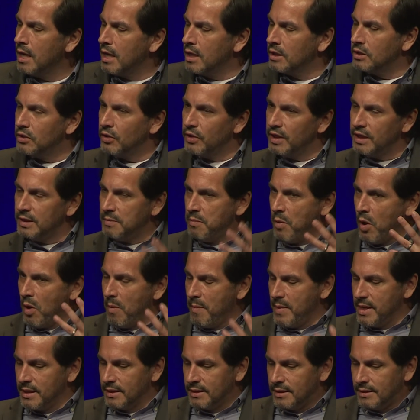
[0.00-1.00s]
So these
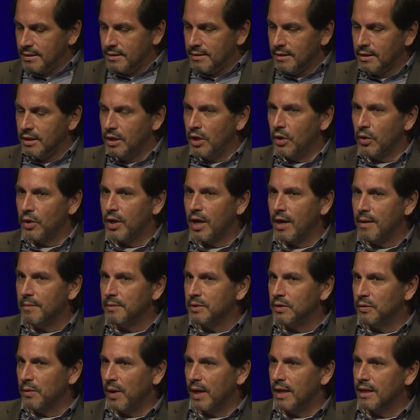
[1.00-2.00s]
moments, come
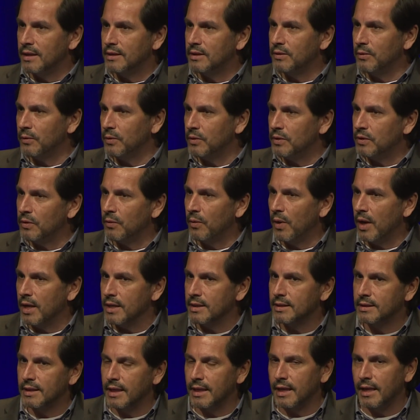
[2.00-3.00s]
to
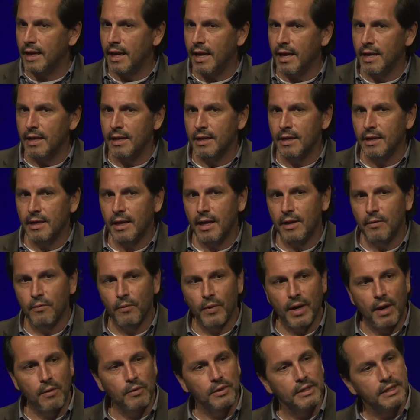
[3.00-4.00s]
us, and
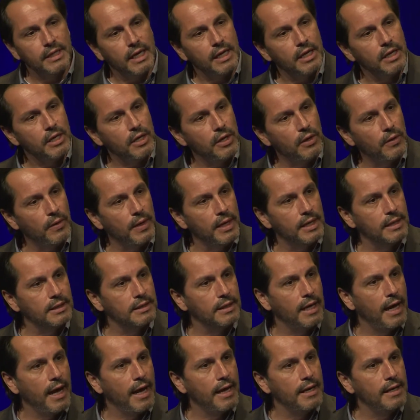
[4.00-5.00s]
what I will say to you is
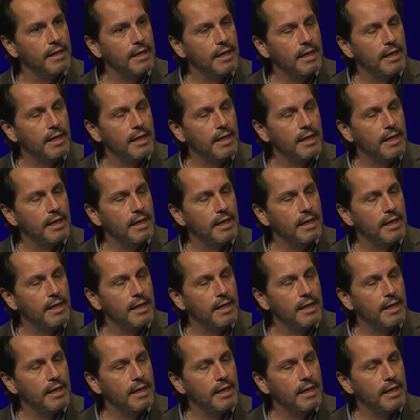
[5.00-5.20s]
that